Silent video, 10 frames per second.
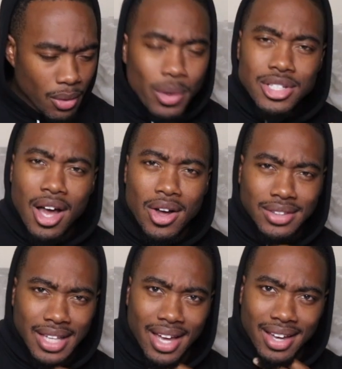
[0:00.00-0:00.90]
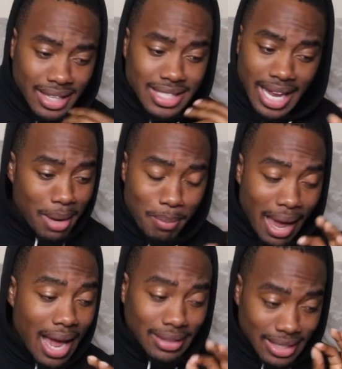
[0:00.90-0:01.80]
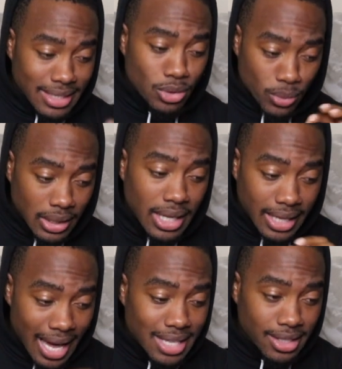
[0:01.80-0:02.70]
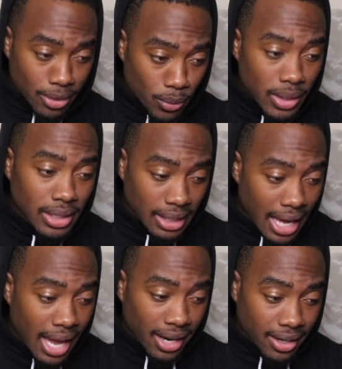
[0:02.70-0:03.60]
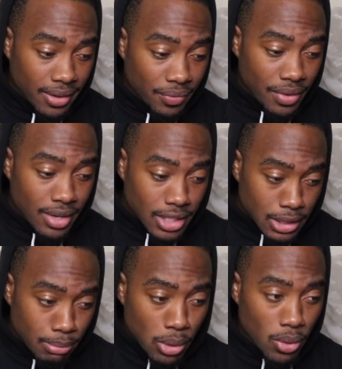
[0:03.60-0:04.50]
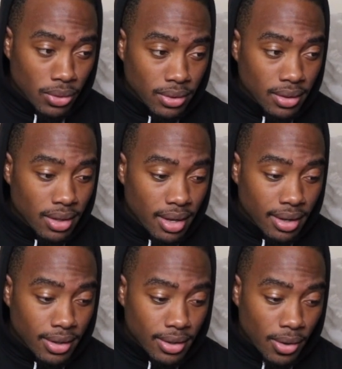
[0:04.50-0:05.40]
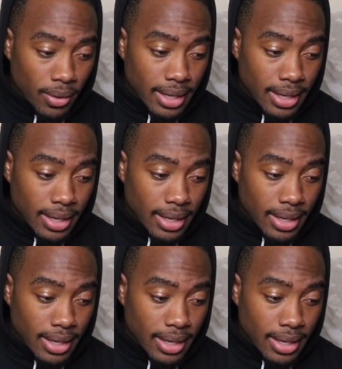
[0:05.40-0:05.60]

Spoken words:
What y'all think? This ain't bad. This is really catchy and really like smooth. You know,